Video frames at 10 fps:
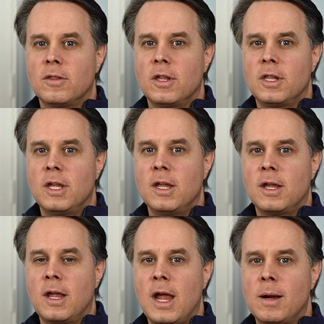that
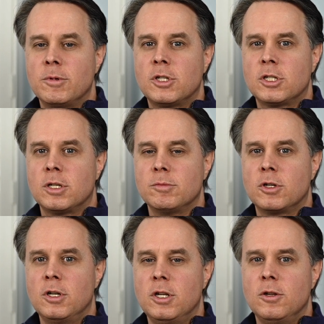the camera system is
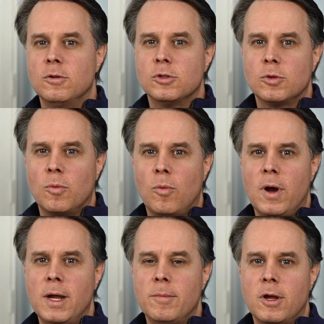going to use.
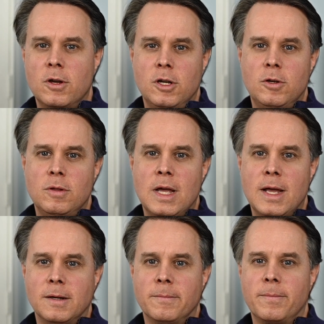Why am I going to do
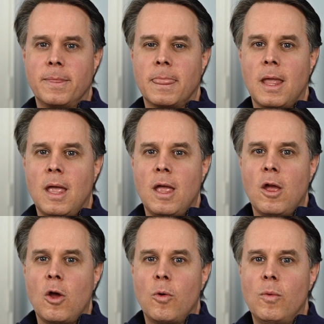that?
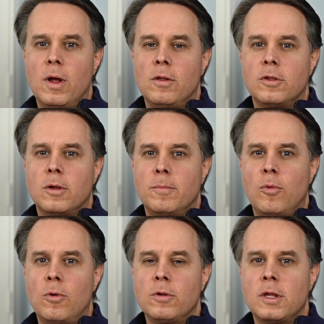Well, the
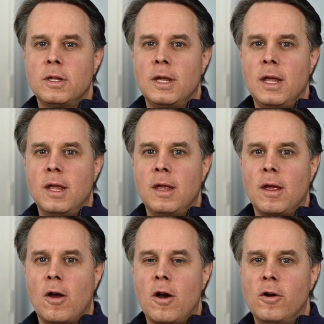more that the
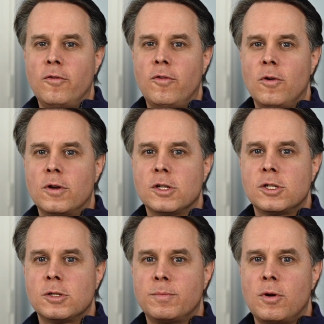
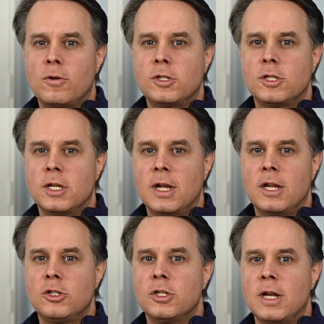autofocus processing
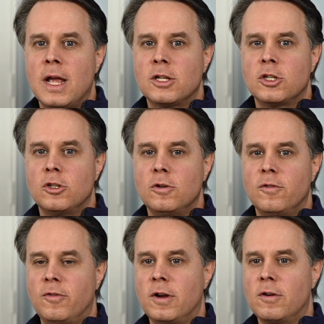engine has to do to
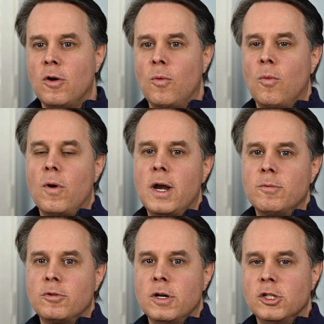figure out what
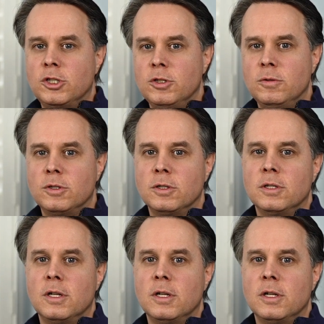I'm trying to shoot,